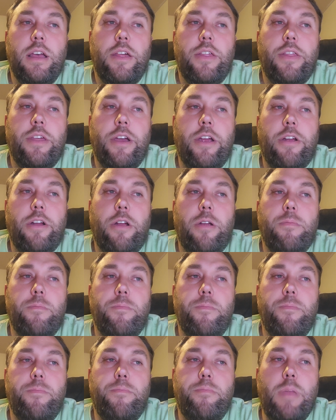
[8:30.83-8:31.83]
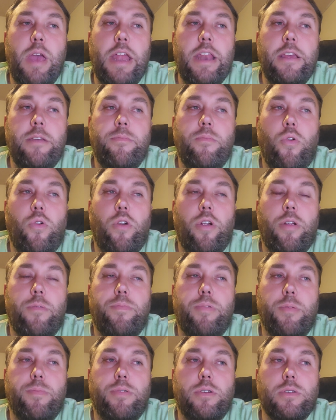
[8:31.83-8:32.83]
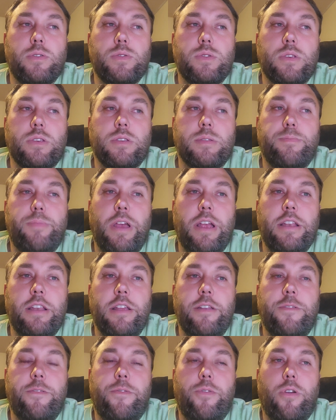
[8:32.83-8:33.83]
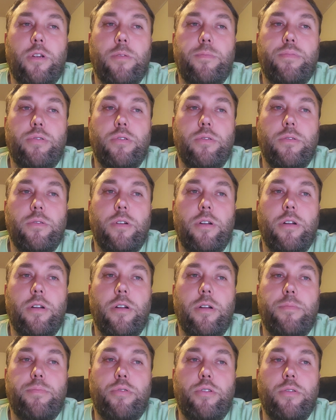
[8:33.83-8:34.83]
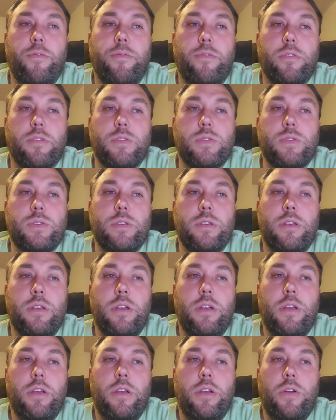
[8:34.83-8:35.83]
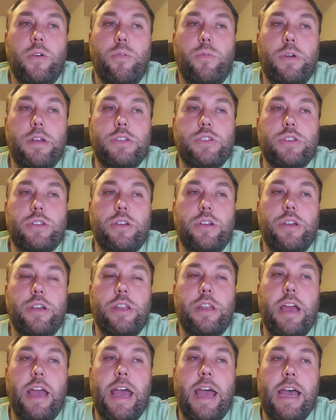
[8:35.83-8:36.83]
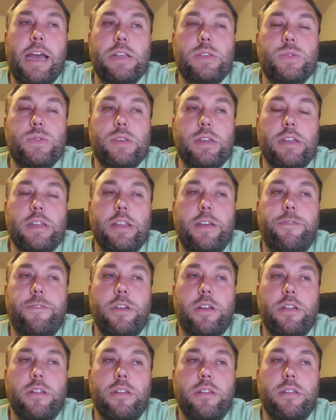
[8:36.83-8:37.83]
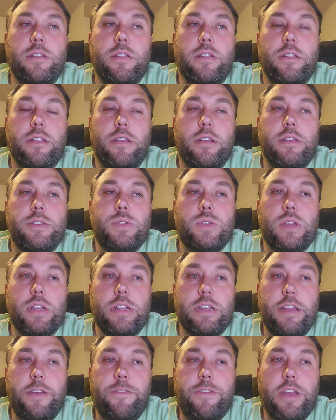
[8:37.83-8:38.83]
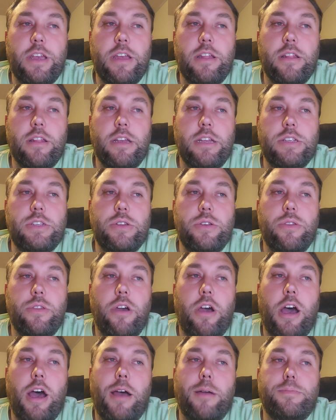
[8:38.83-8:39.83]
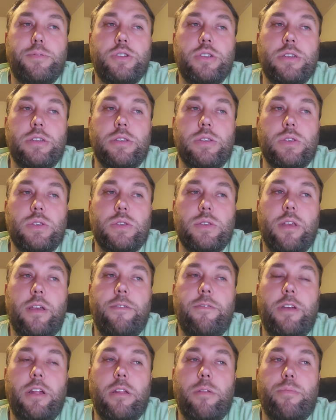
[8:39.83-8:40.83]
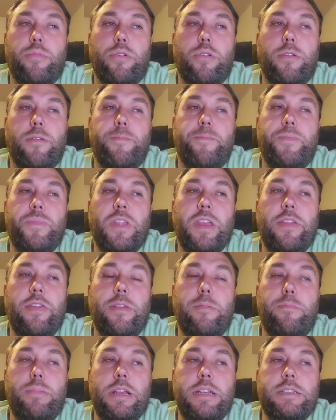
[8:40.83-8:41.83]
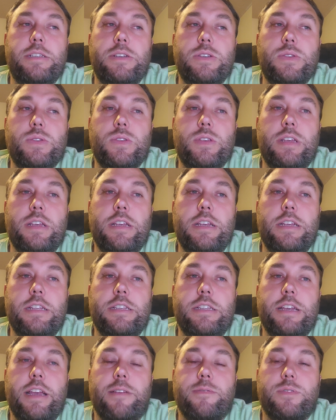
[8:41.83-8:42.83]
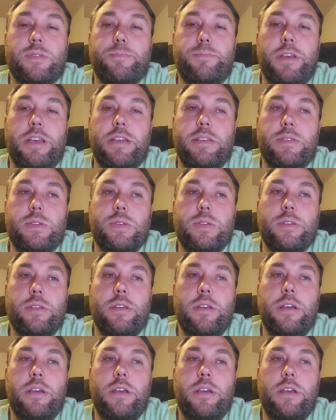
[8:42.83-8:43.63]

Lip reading: there are many more proposals pending for approvals, which could add significantly to the options available in the BTC ETF space.